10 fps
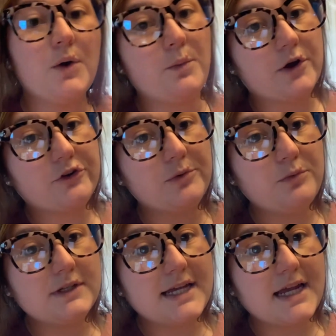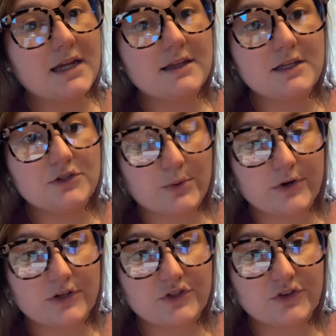One group will take the
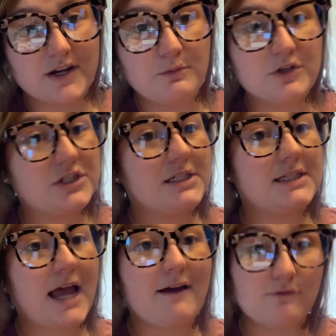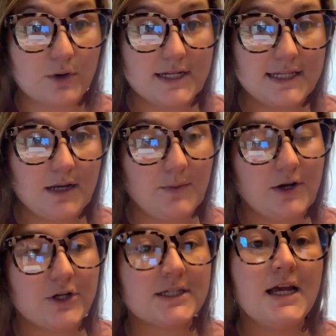shorter string, which is at 40
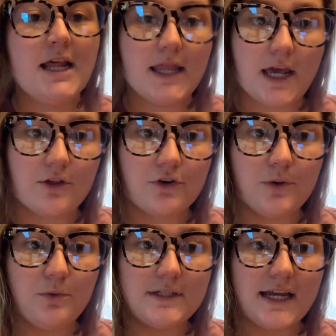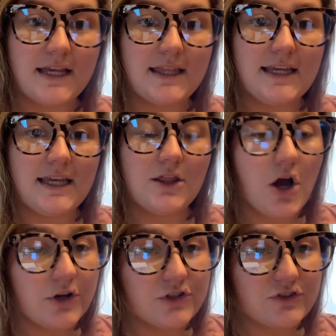centimeters. The other group will take the
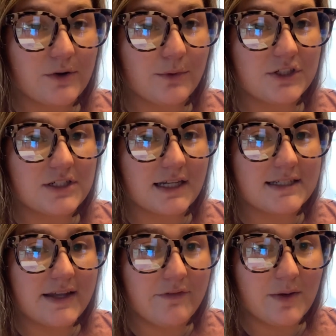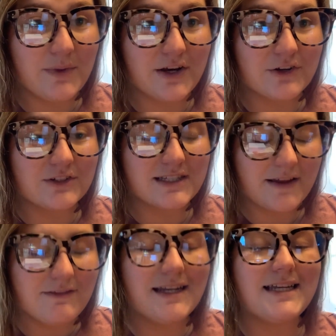longer string, which is at 70
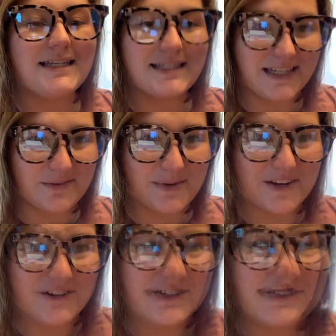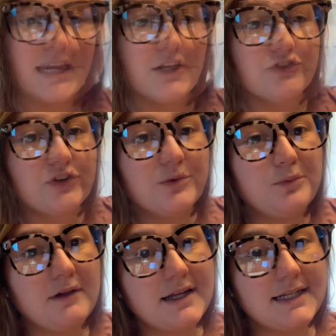centimeters. Each group
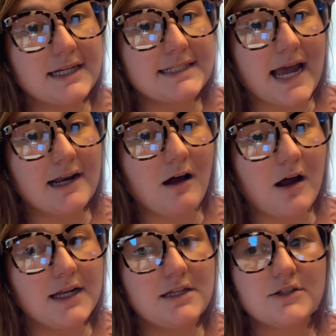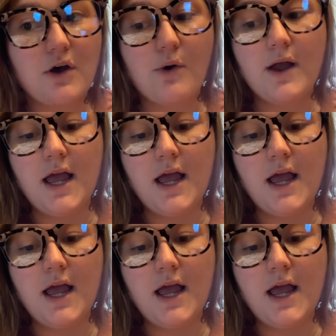will conduct data on it, so